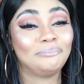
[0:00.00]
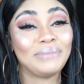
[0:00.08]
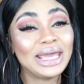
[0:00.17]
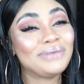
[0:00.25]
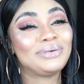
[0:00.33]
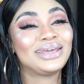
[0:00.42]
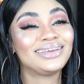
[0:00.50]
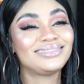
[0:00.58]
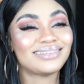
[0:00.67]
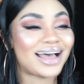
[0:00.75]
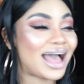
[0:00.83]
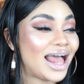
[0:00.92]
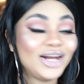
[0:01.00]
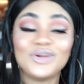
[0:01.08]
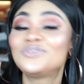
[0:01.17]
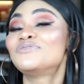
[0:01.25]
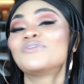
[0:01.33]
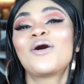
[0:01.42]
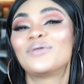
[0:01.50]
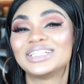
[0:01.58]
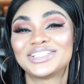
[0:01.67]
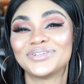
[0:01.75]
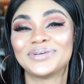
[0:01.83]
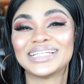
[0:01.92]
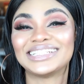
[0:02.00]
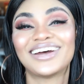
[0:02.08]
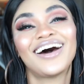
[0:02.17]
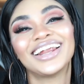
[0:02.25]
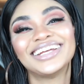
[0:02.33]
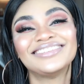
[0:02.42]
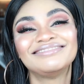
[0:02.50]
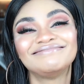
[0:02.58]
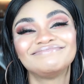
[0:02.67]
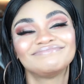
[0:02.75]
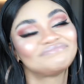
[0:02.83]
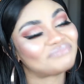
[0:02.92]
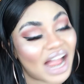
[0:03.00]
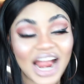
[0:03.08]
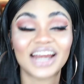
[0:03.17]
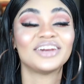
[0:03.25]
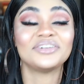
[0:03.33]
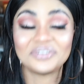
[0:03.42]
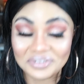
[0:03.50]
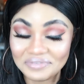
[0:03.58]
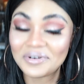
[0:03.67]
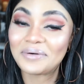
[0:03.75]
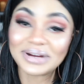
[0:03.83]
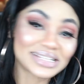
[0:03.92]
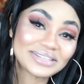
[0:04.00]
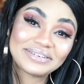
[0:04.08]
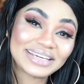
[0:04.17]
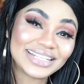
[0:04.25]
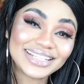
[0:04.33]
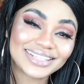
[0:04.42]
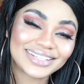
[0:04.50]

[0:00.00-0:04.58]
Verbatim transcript: Maybe I look forward to it, darling. I look forward to it.